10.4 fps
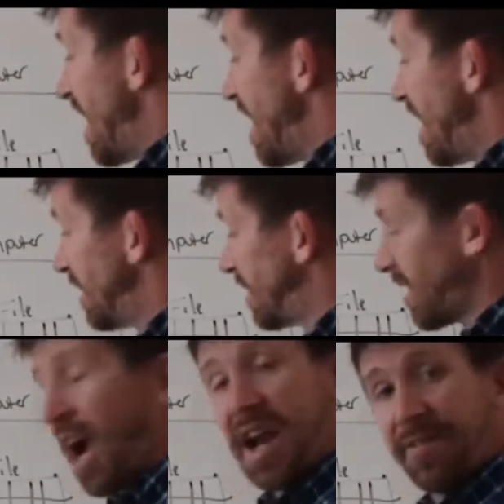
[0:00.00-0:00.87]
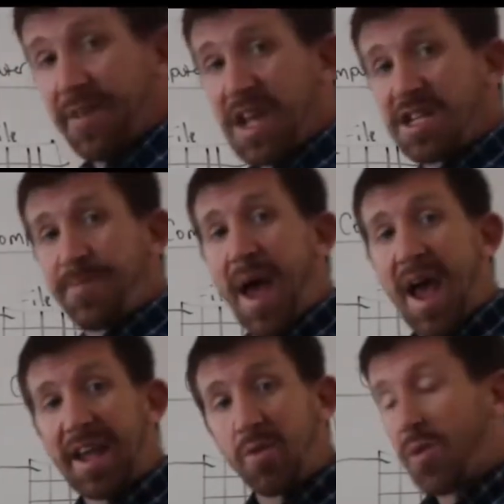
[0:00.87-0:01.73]
Inside of each
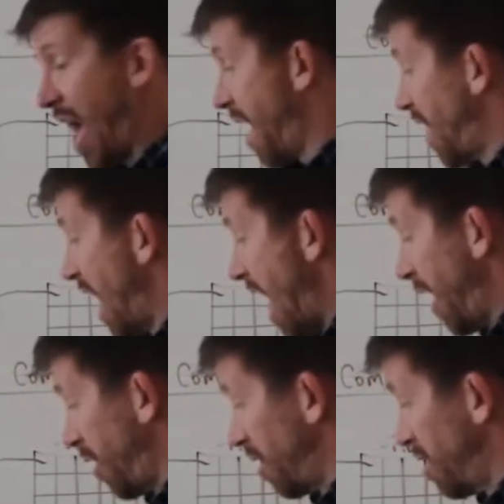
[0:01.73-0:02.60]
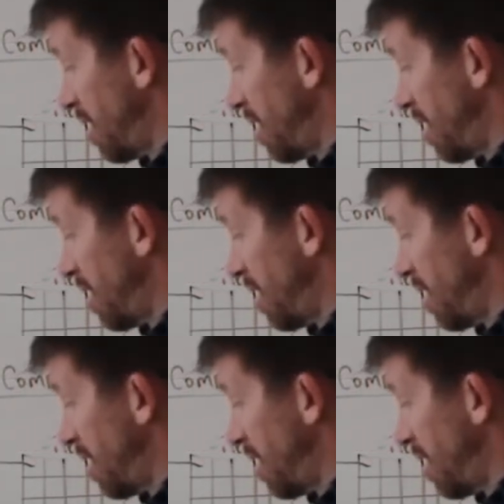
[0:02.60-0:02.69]
packet, we have a header.